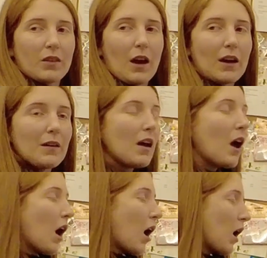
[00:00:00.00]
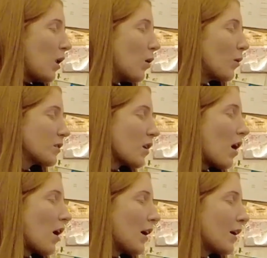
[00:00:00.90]
Okay. A lot of the
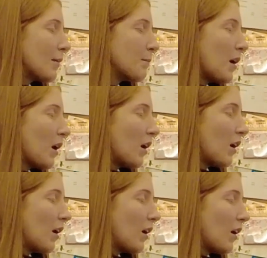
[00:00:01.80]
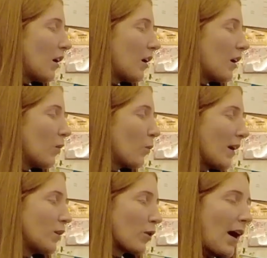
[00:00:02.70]
time,
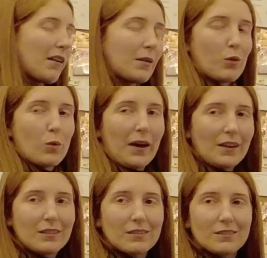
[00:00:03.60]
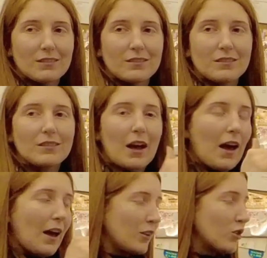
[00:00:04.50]
when you're carrying more weight
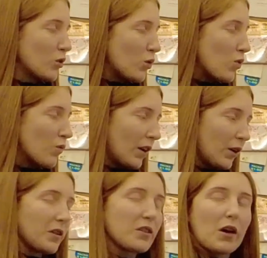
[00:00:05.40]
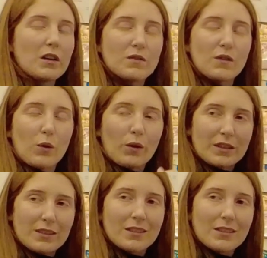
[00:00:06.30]
and you're running your toes for
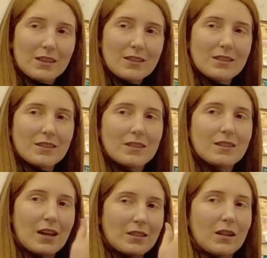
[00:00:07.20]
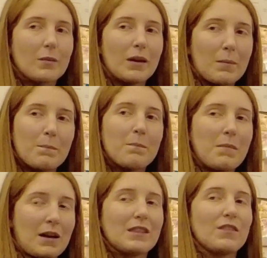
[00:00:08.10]
longer distances, there's going to be a
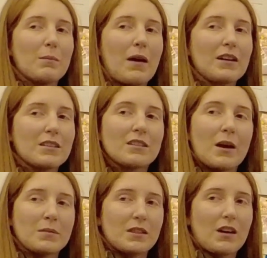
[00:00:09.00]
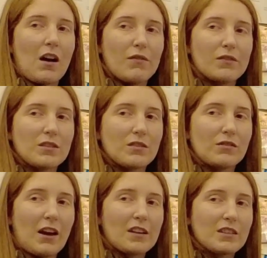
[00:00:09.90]
massive impact in terms of the calves, to
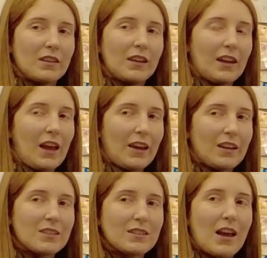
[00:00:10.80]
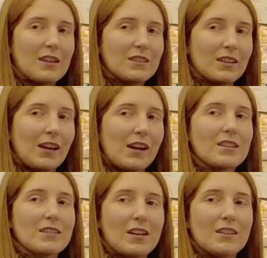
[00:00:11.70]
the Achilles, hence the
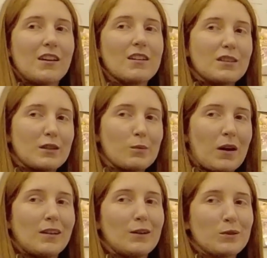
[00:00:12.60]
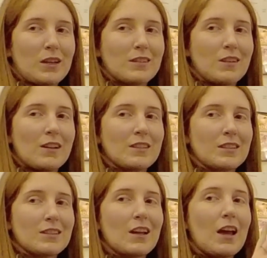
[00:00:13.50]
Achilles tendonitis, peroneal
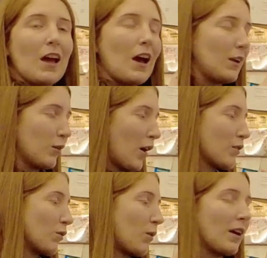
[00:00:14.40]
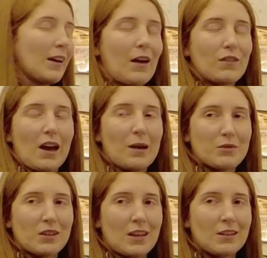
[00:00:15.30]
tendonitis, and I'll go through why you can have an
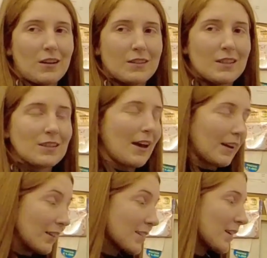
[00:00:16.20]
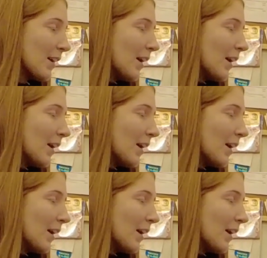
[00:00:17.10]
hamstring tendonitis in a second.